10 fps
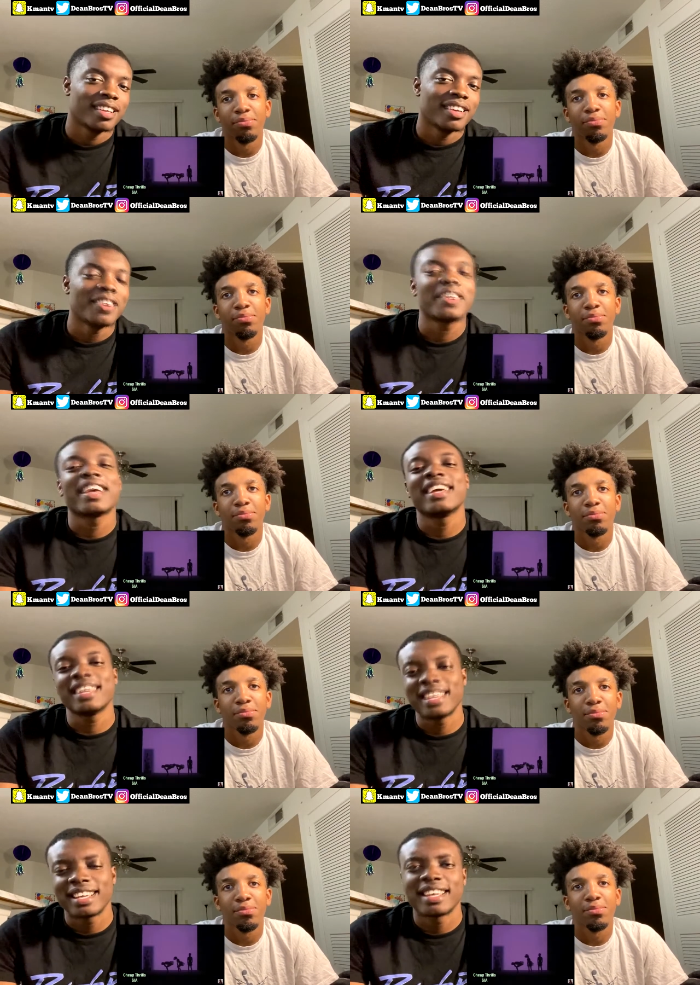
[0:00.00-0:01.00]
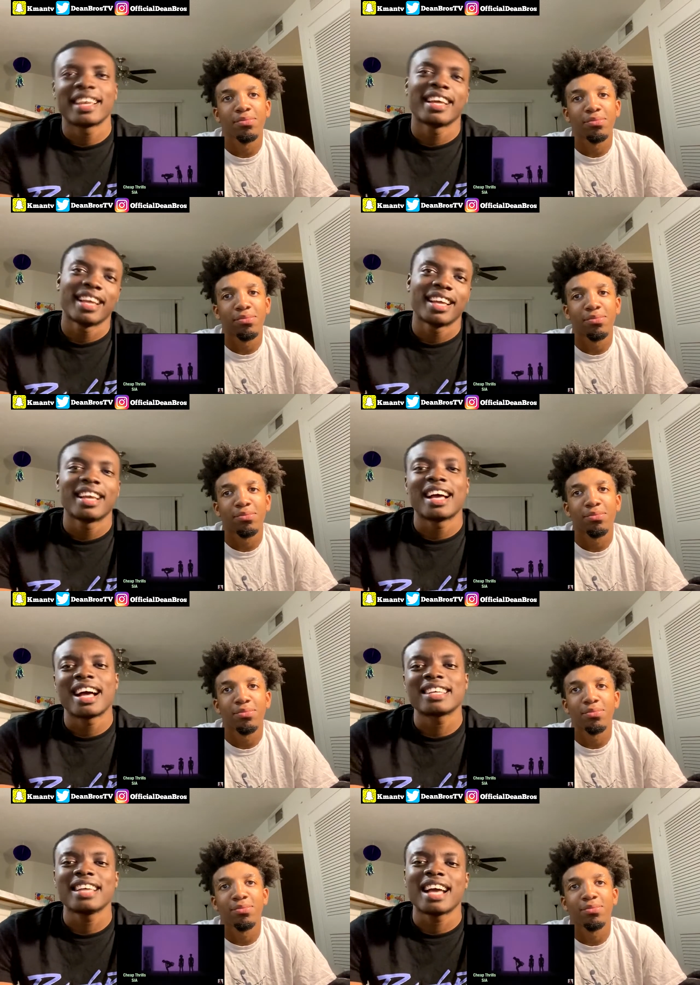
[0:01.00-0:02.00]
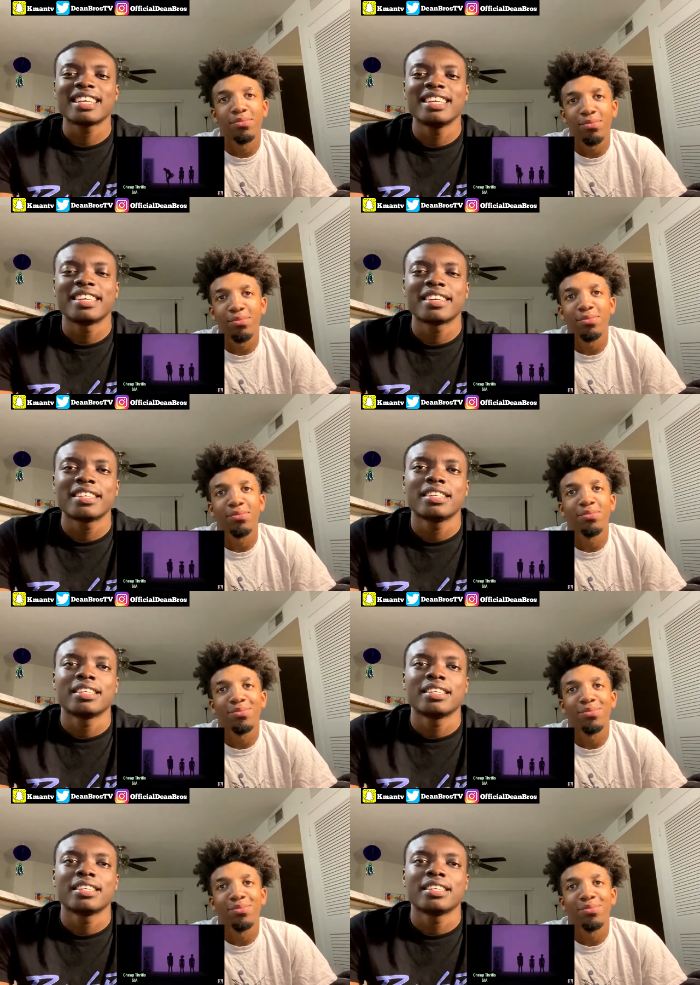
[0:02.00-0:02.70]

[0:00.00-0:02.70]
Speaker 1: Okay, I can hear it.